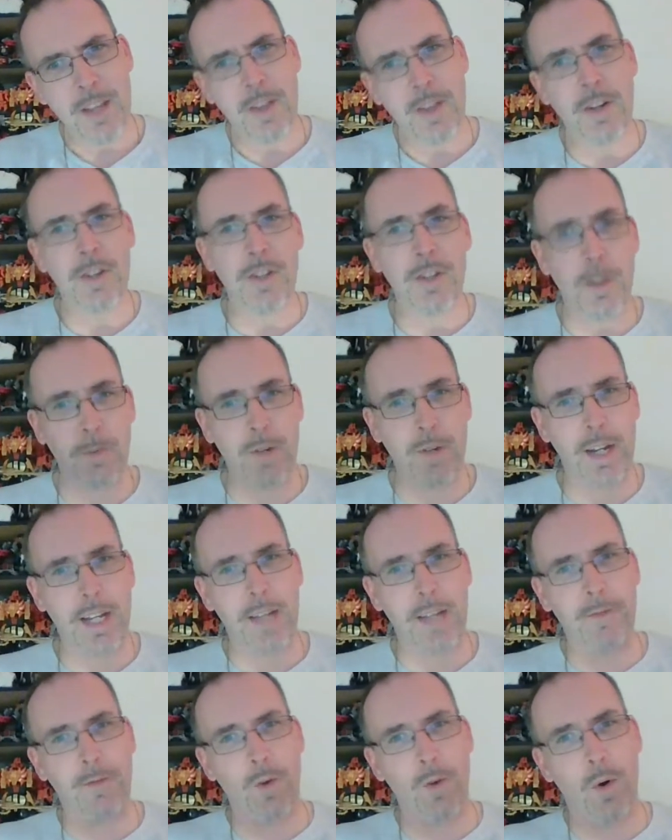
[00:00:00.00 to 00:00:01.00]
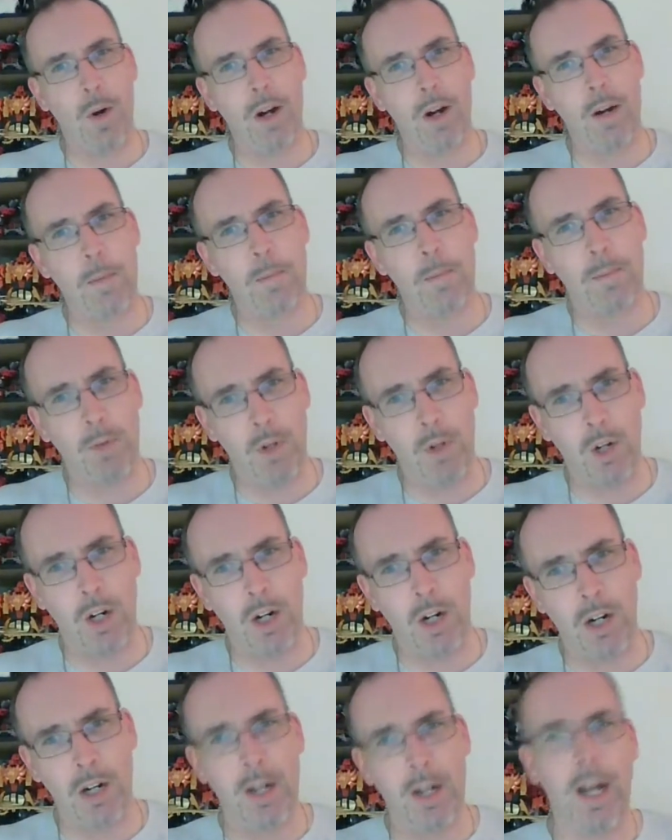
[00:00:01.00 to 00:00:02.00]
There is an upgrade kit for
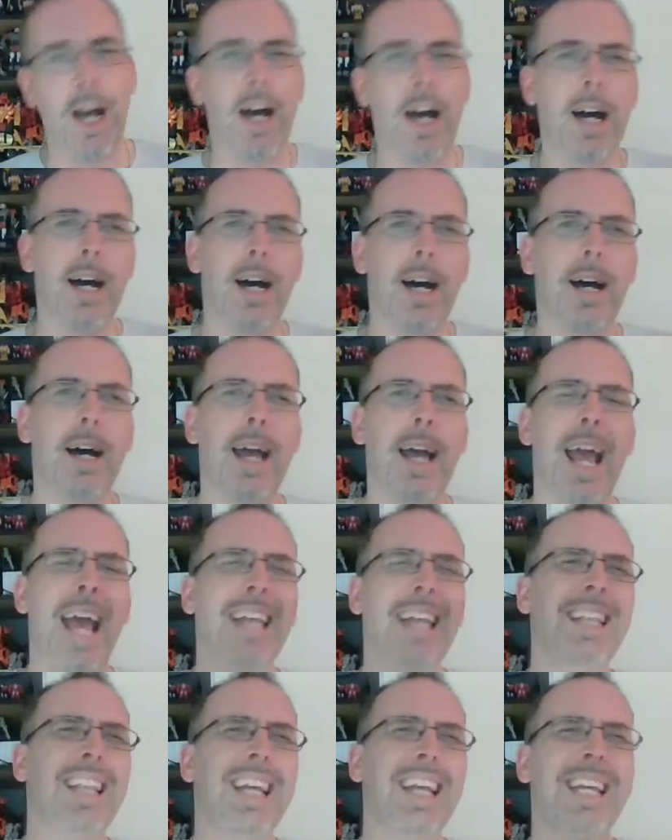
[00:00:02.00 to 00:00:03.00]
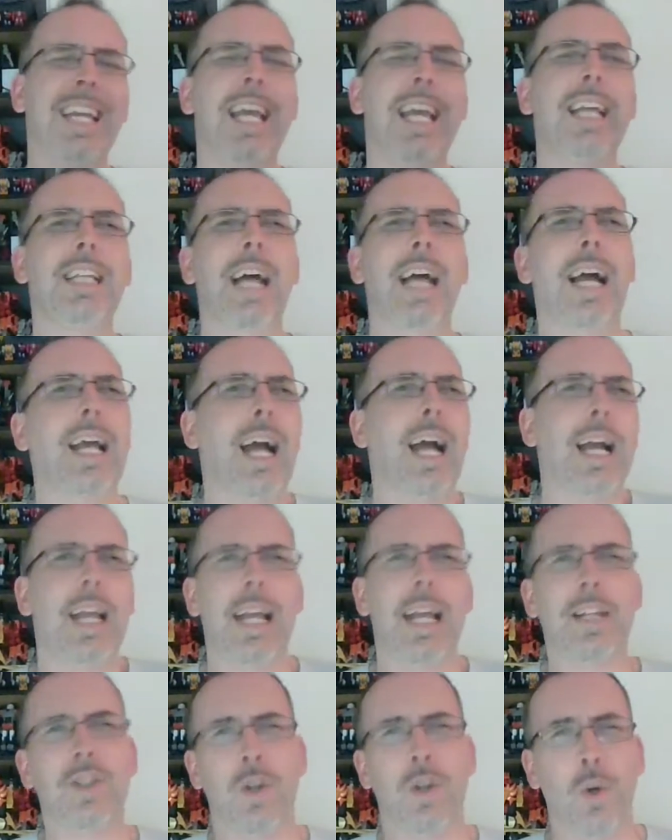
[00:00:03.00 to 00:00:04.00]
Blur, and like
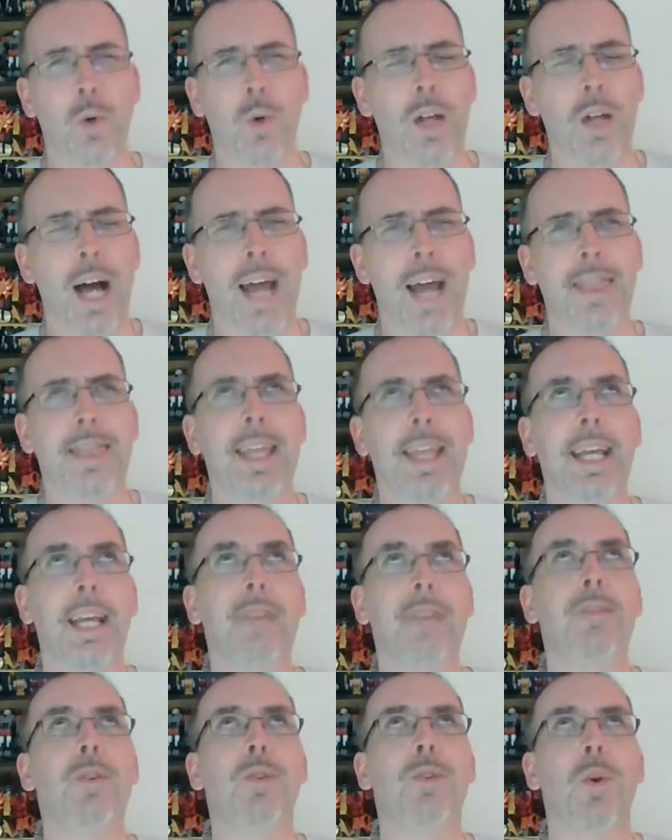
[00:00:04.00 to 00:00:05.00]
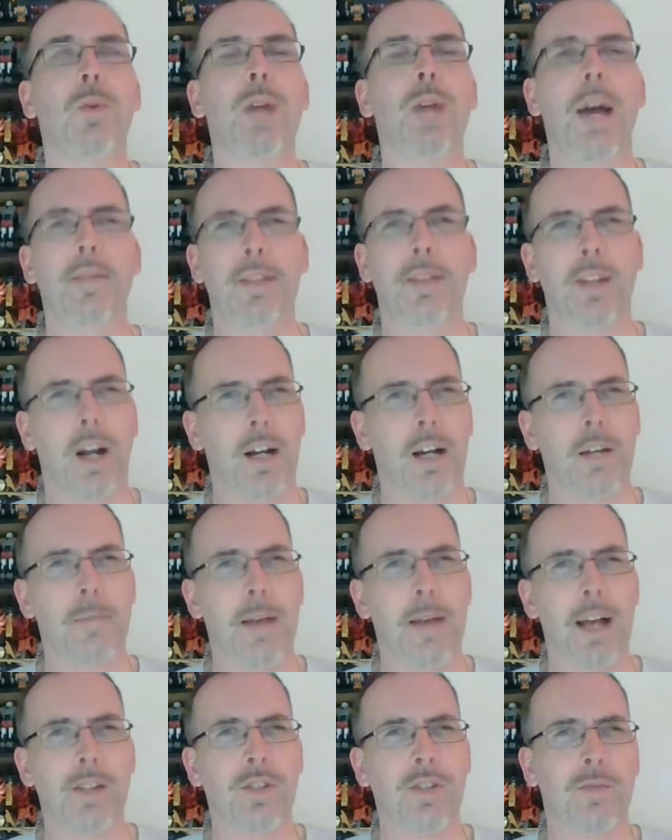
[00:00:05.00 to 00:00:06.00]
it's cool. I think if you don't have a target
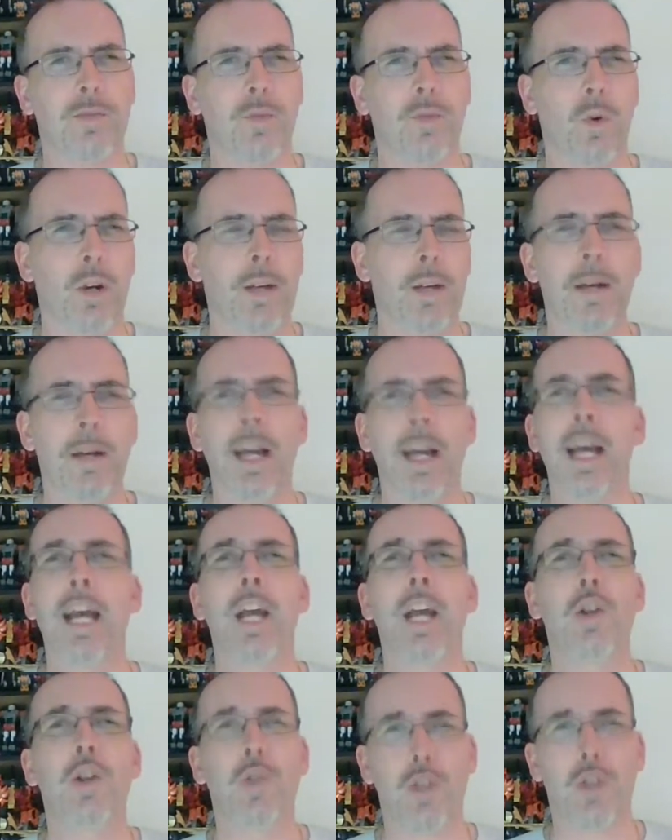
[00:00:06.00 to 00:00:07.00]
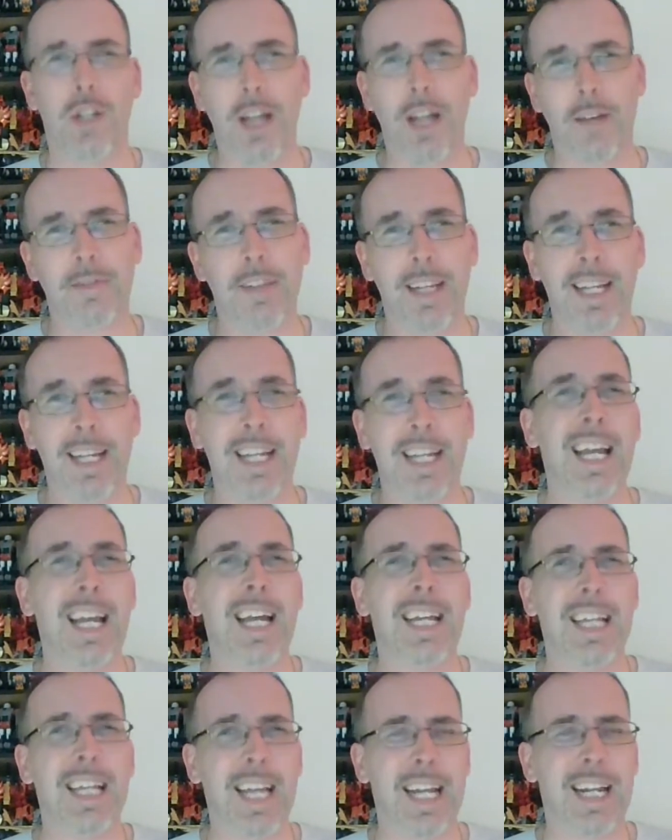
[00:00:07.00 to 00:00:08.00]
master for him, you should definitely
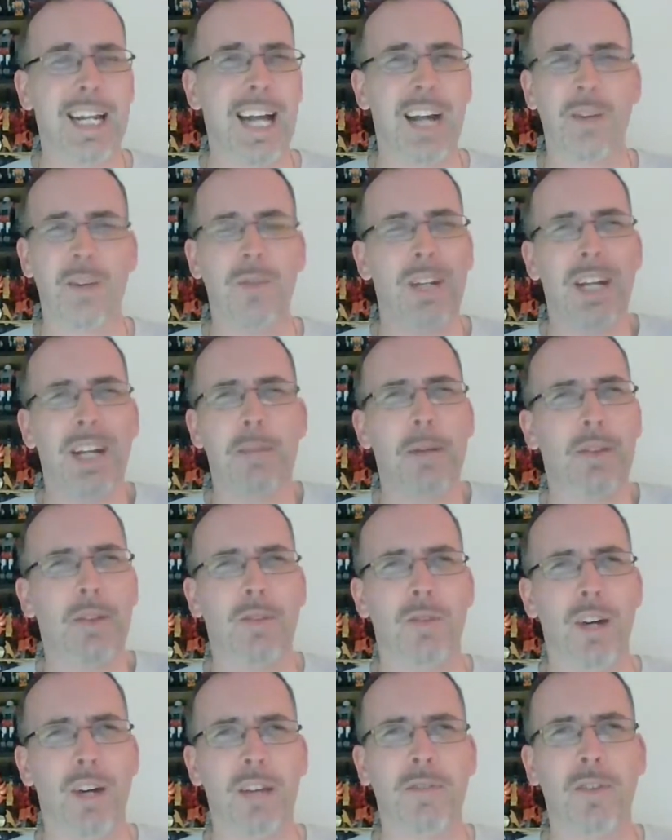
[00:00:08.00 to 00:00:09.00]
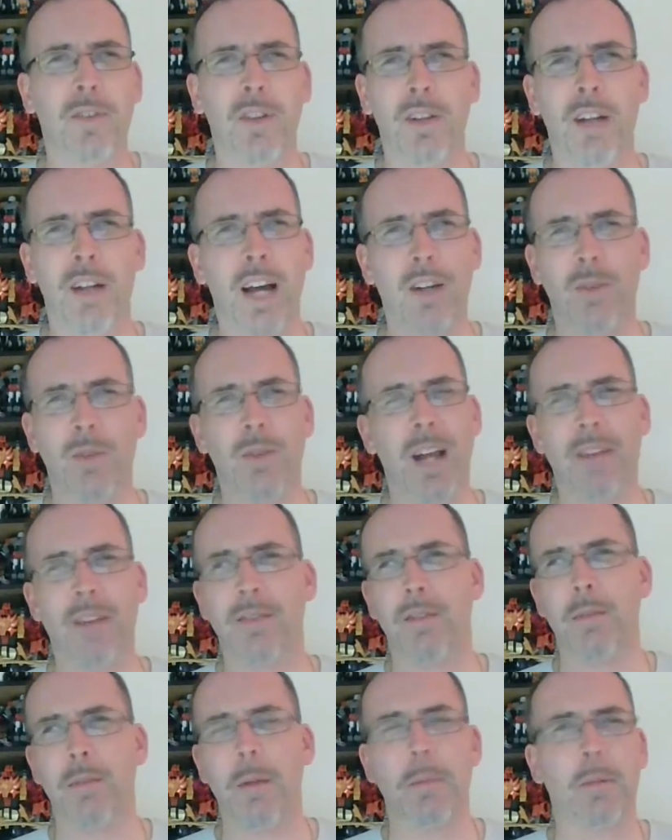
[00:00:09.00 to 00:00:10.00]
get it. I don't care about the rifle. I don't
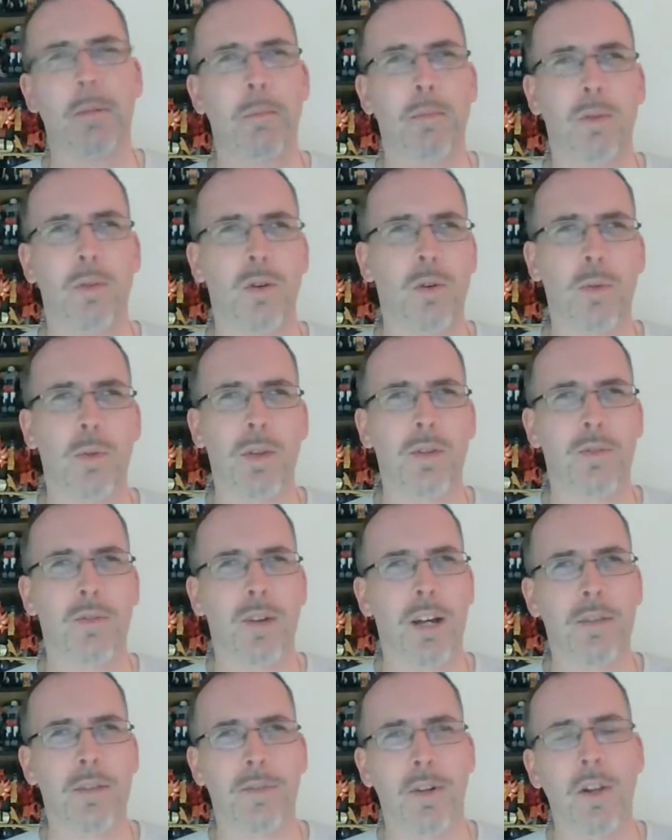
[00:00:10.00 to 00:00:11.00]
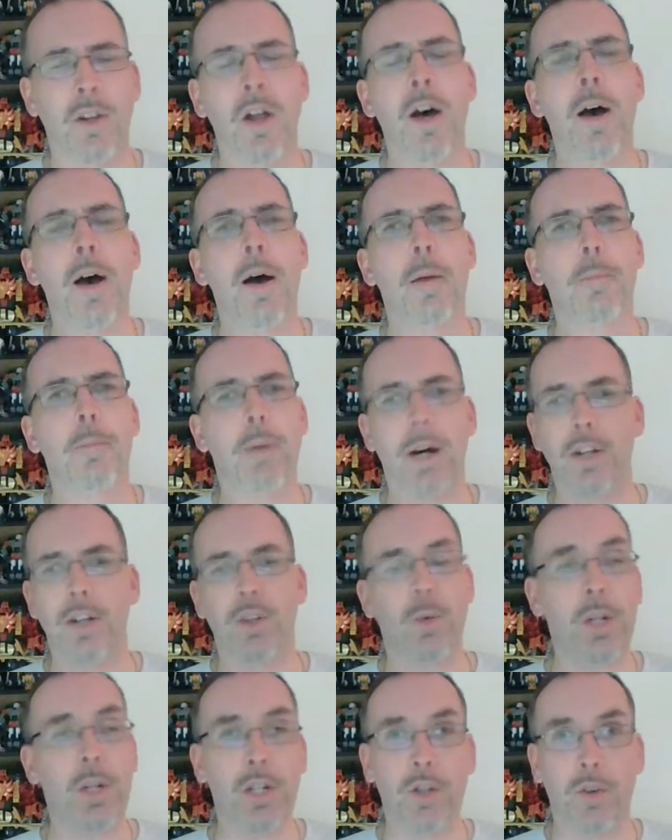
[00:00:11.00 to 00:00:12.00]
ever remember Blur with a rifle, but
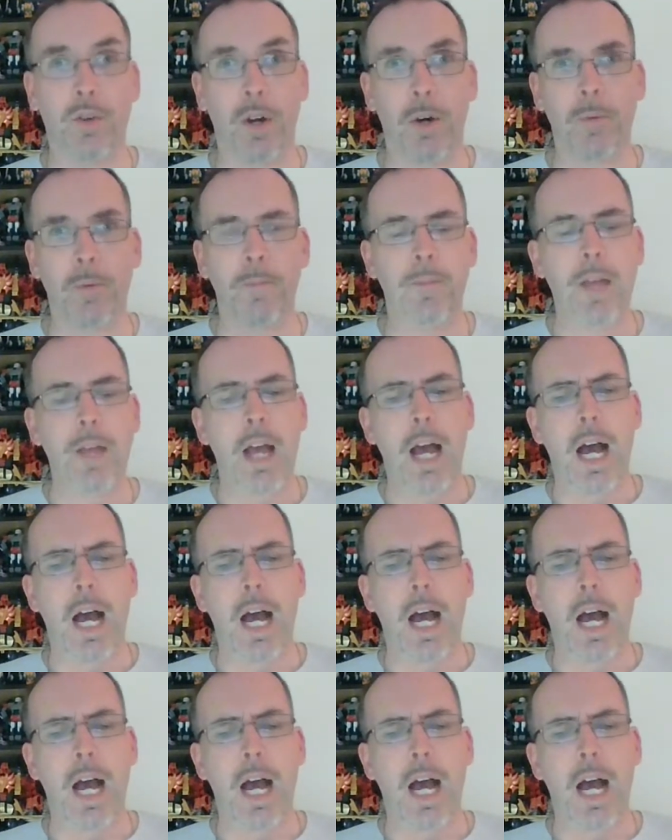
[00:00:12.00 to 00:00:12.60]
to each their own.